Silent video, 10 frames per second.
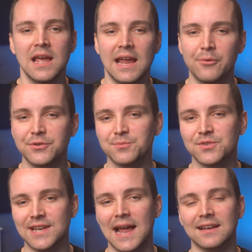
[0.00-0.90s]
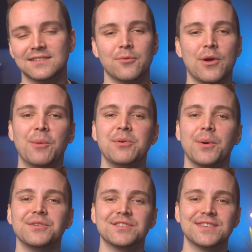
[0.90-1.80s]
Here are some stats that will help you
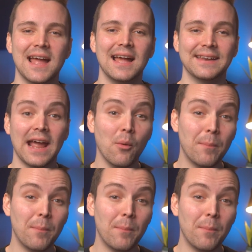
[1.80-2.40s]
understand how